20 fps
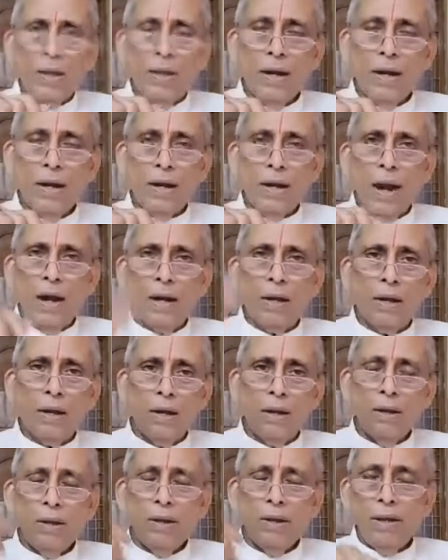and not
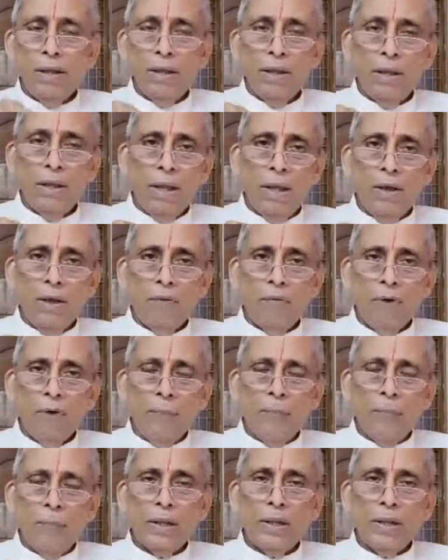
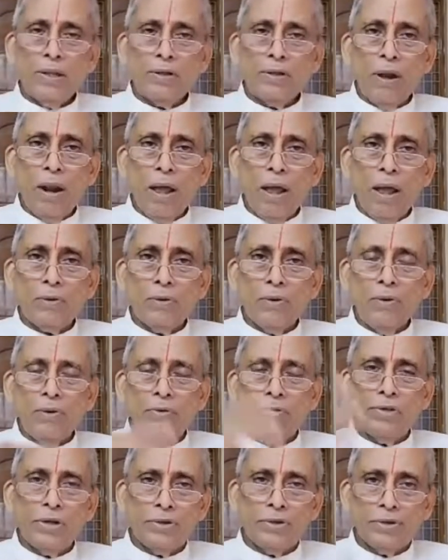opening this lock to
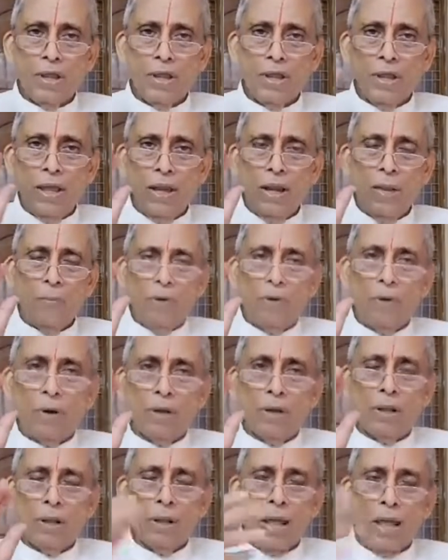use it
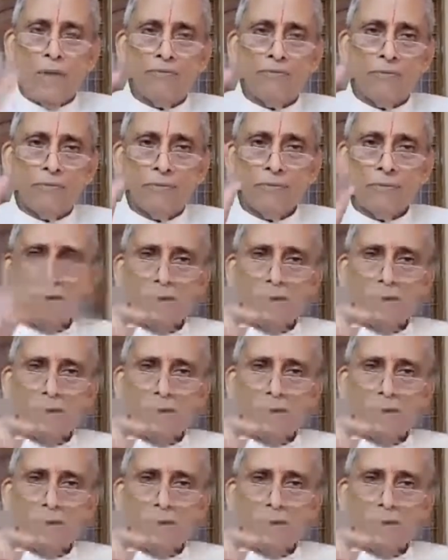anymore in the life.